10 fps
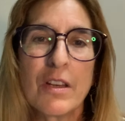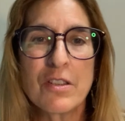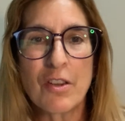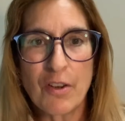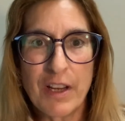
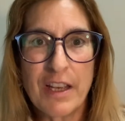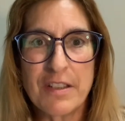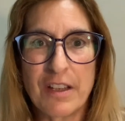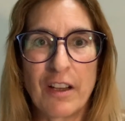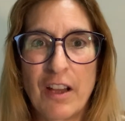So there
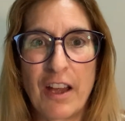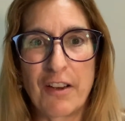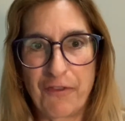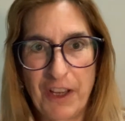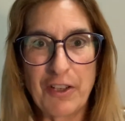is a lot
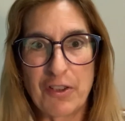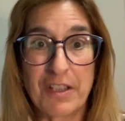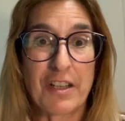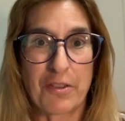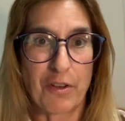of
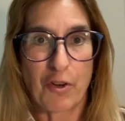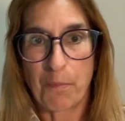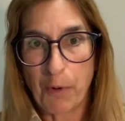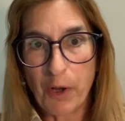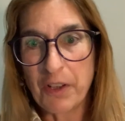interesting sort of
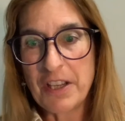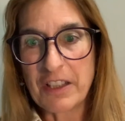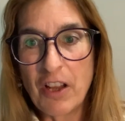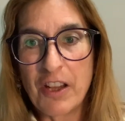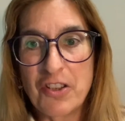corporeal
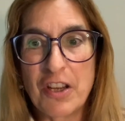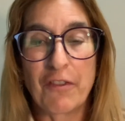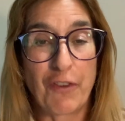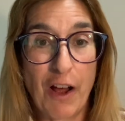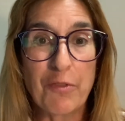technology
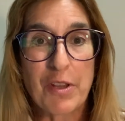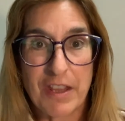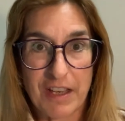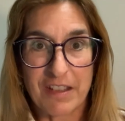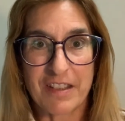involved with
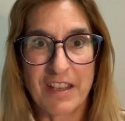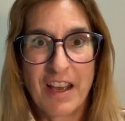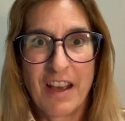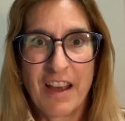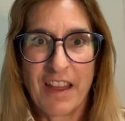this
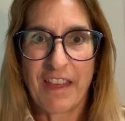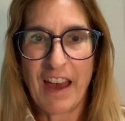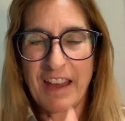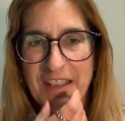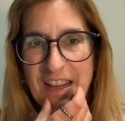
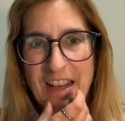that